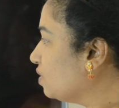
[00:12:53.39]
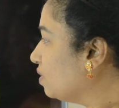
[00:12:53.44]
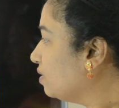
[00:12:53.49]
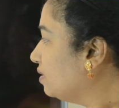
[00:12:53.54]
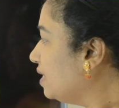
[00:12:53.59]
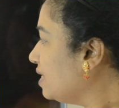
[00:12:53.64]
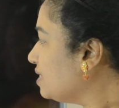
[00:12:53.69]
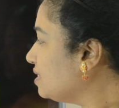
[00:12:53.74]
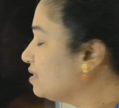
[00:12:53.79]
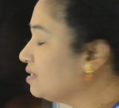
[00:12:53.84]
So
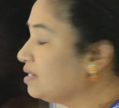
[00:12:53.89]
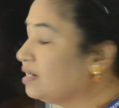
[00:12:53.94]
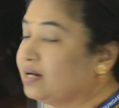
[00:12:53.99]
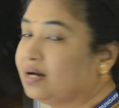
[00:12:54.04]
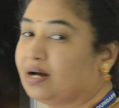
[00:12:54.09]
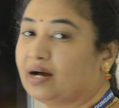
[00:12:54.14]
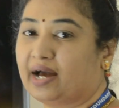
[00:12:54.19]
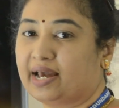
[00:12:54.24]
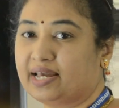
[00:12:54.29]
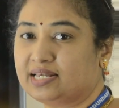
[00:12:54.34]
this
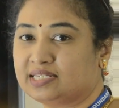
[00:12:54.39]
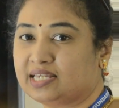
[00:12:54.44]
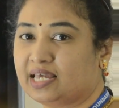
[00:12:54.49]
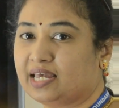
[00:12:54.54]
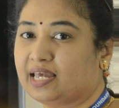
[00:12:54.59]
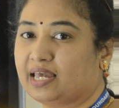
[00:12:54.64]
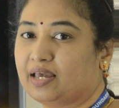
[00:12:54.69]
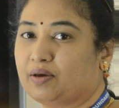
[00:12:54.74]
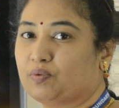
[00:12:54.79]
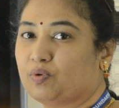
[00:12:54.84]

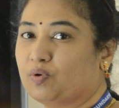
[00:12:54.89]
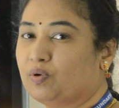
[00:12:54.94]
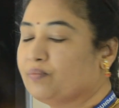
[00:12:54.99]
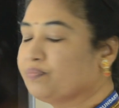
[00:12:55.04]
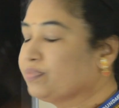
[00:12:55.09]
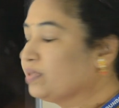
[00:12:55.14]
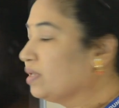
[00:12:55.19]
ICEO